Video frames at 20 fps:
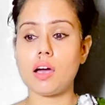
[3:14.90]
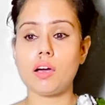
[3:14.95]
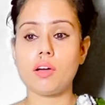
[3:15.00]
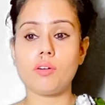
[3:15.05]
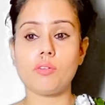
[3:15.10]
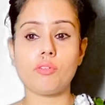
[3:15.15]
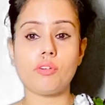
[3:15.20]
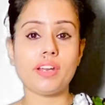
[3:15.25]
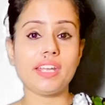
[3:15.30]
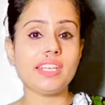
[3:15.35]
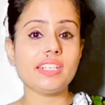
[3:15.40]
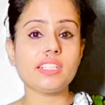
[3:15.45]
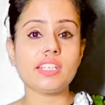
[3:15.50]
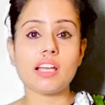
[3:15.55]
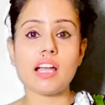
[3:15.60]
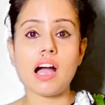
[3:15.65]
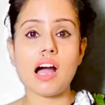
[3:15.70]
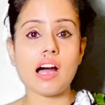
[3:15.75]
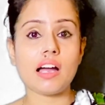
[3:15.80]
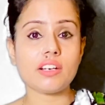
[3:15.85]

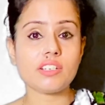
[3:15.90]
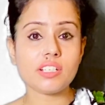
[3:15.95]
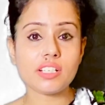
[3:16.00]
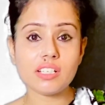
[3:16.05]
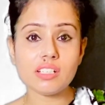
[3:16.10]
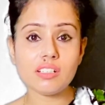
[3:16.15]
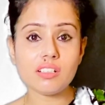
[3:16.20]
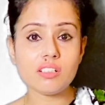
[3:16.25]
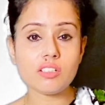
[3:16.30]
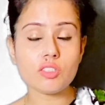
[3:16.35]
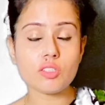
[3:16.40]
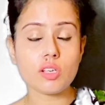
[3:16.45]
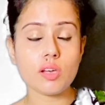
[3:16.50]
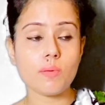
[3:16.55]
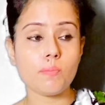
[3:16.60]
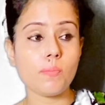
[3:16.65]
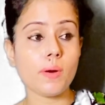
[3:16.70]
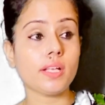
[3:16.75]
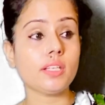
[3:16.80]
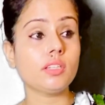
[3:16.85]
reading articles,
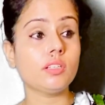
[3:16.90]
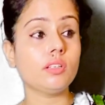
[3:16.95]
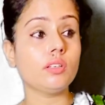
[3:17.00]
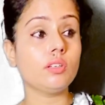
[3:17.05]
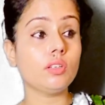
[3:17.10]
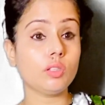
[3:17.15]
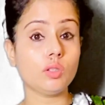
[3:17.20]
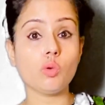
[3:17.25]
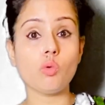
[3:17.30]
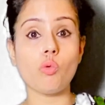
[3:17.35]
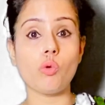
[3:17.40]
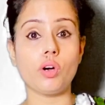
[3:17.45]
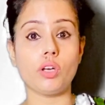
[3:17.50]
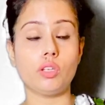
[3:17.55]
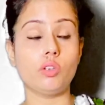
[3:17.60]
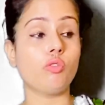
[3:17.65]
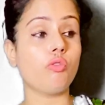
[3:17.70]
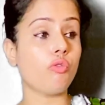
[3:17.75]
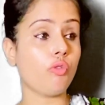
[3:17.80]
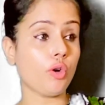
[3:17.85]
but another word,
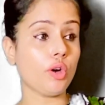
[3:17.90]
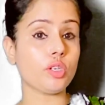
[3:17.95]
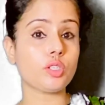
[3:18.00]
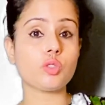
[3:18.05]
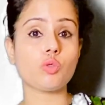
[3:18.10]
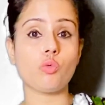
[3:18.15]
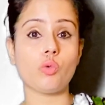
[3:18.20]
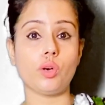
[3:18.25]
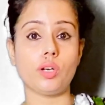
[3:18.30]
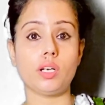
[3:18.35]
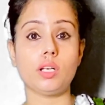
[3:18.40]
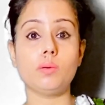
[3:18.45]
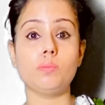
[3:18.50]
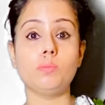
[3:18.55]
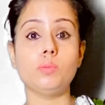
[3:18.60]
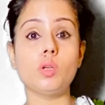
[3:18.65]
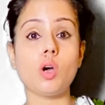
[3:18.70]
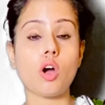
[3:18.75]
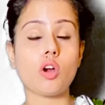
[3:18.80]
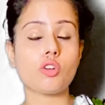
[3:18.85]
the first word,
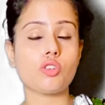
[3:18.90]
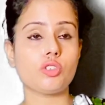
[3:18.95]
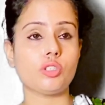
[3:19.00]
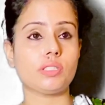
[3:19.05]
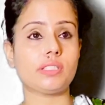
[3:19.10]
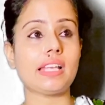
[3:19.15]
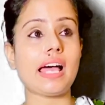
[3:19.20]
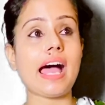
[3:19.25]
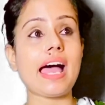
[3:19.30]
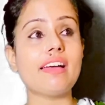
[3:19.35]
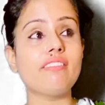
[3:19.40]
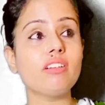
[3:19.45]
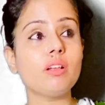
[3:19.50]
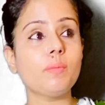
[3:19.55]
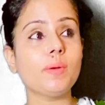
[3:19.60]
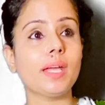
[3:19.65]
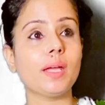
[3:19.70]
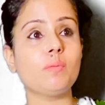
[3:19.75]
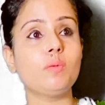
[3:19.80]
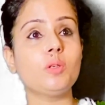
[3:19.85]
obnoxious, I will
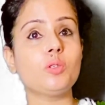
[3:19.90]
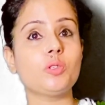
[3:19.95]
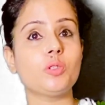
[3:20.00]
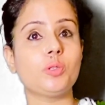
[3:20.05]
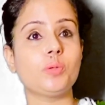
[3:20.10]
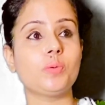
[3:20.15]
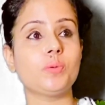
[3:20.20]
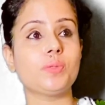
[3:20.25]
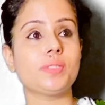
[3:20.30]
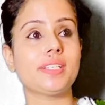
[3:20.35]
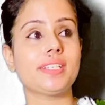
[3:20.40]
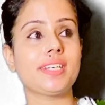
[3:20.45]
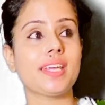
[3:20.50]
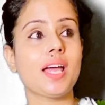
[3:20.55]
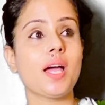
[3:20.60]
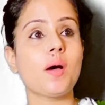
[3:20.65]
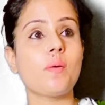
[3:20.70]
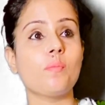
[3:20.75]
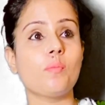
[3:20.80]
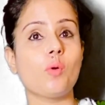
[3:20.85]
be able to use it
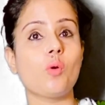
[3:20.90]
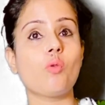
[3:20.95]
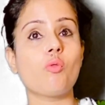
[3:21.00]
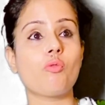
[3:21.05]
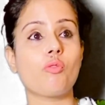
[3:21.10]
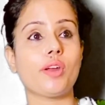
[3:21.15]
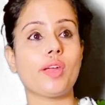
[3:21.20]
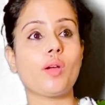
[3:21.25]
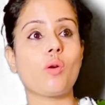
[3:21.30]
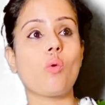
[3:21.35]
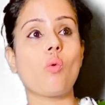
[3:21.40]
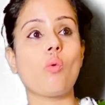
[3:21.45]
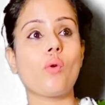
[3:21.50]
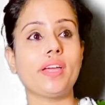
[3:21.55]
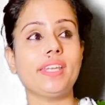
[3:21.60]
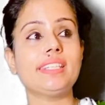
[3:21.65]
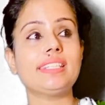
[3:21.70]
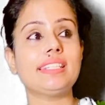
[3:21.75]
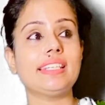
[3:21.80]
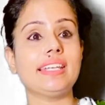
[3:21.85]
more
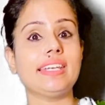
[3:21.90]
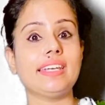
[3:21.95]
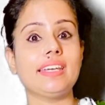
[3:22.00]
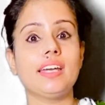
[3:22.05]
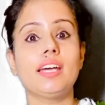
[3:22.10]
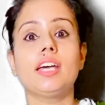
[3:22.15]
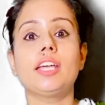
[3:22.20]
frequently.